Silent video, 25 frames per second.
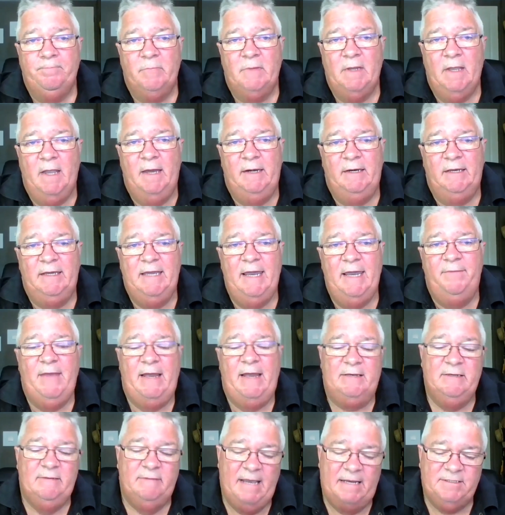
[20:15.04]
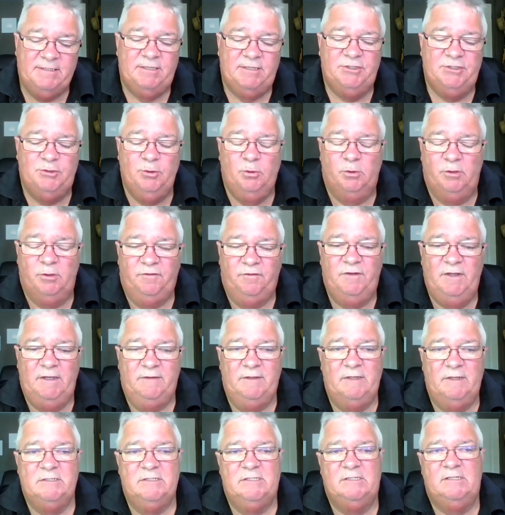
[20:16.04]
and again that that's the sort of thing
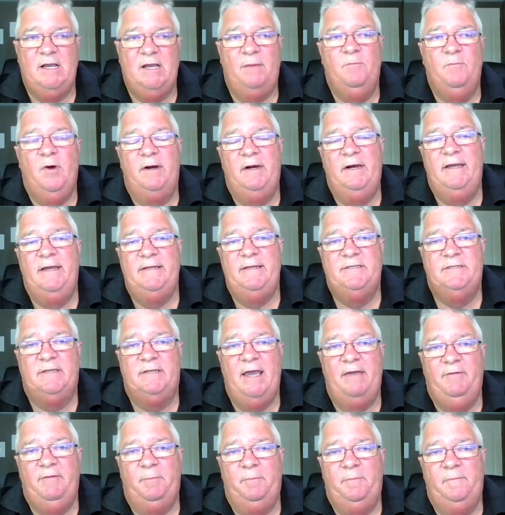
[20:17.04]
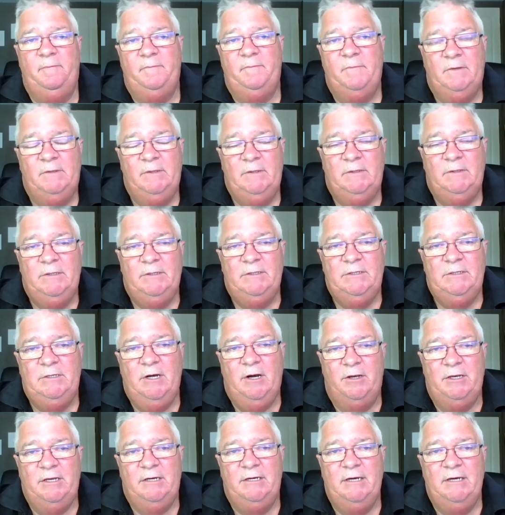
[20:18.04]
that someone needs to have a you know
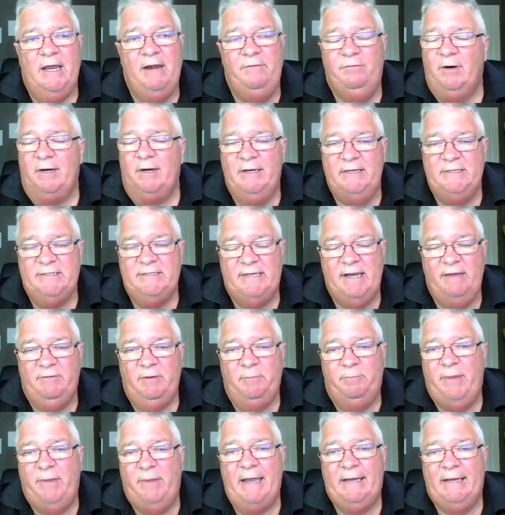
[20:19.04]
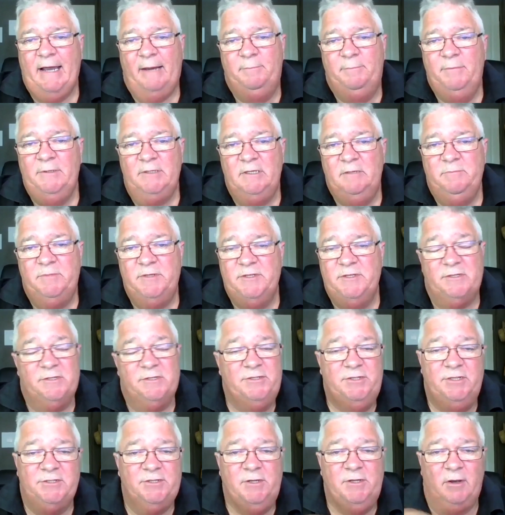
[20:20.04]
you, everyone needs to have a backup in their business
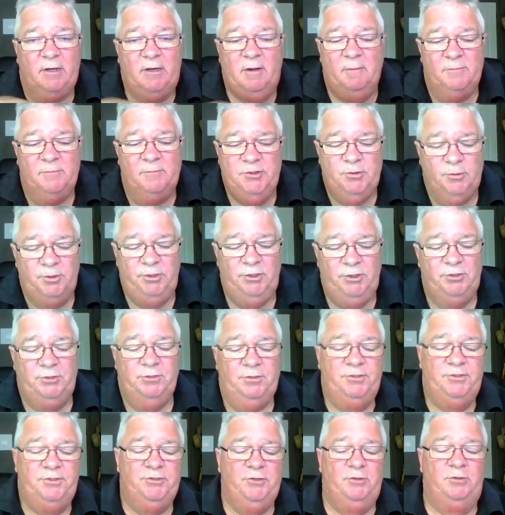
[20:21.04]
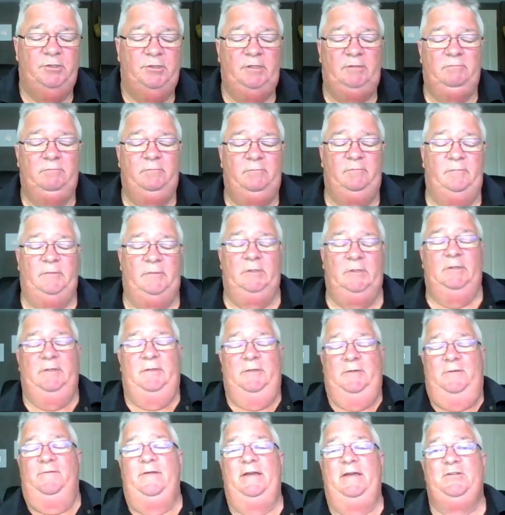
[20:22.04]
just like i'm sure you do john in
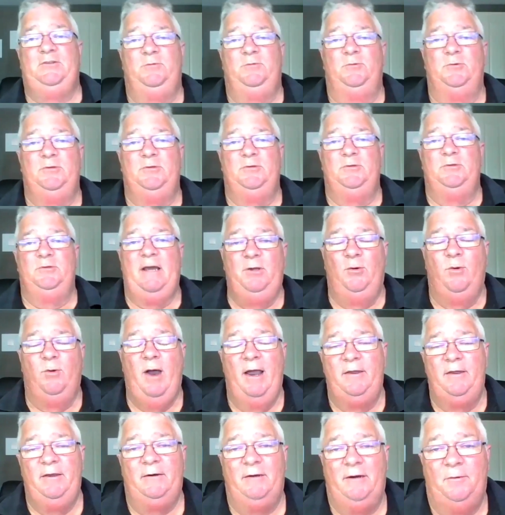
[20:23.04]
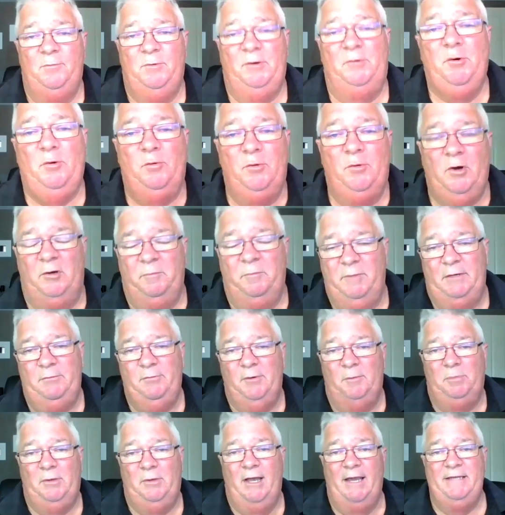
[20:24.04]
stubby way. you know we're all got to yep. be
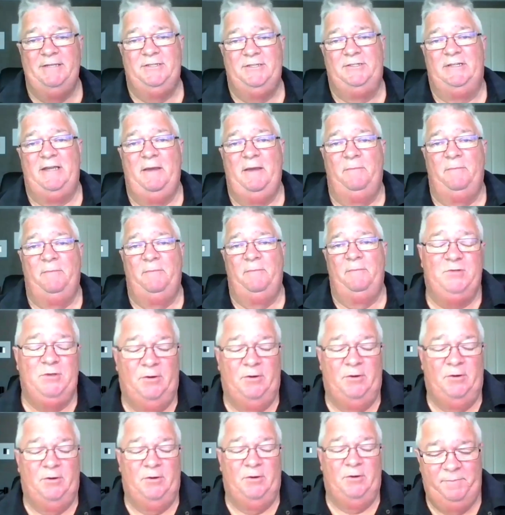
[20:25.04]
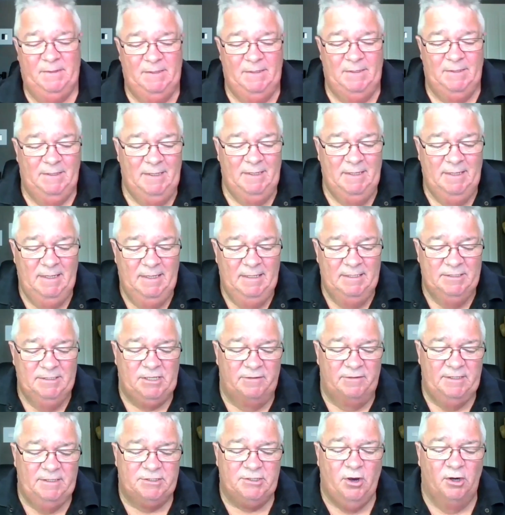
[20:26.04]
replaced sometime
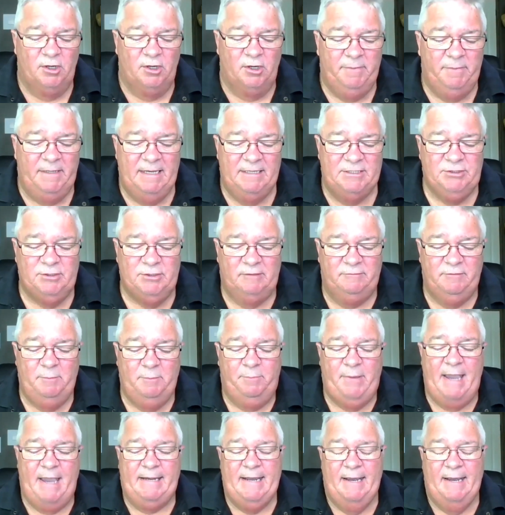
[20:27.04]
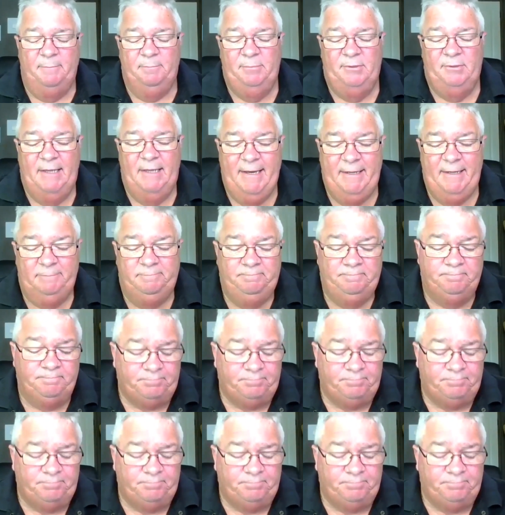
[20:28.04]
so there's got to be a sort of a backup plan